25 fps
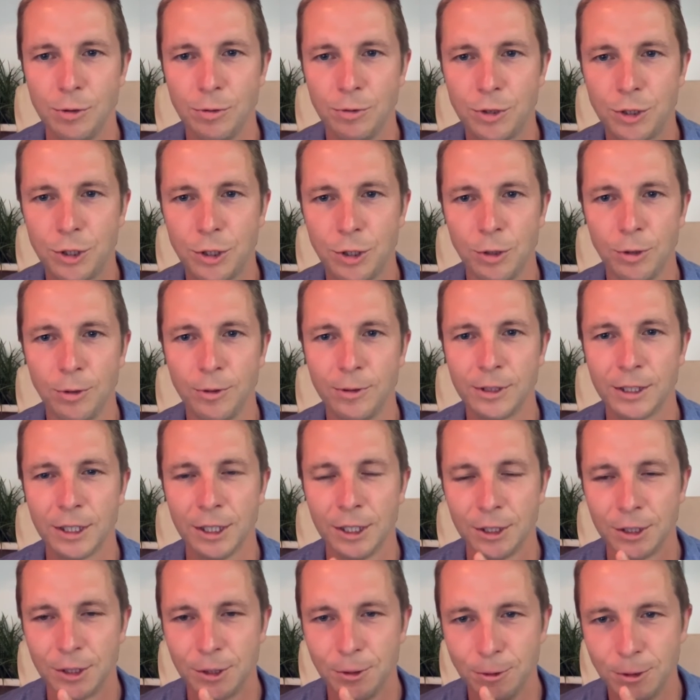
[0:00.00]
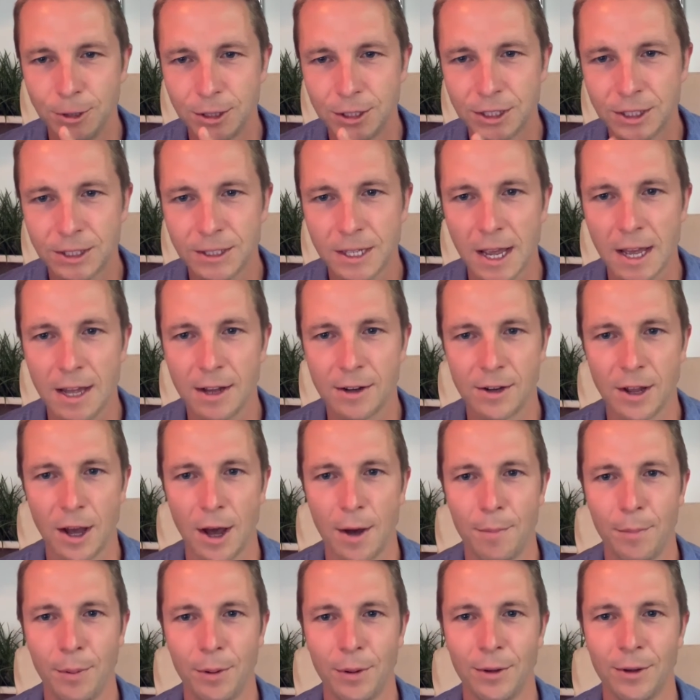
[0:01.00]
choose to stand
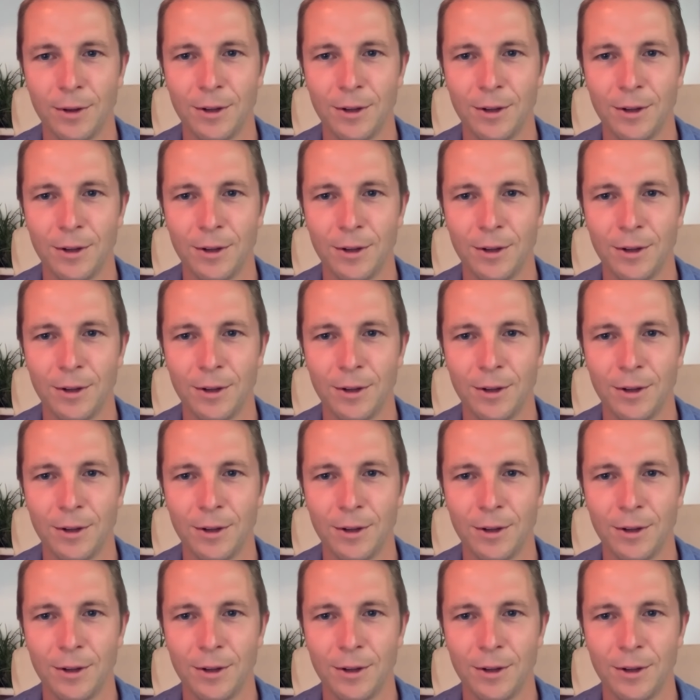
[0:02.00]
up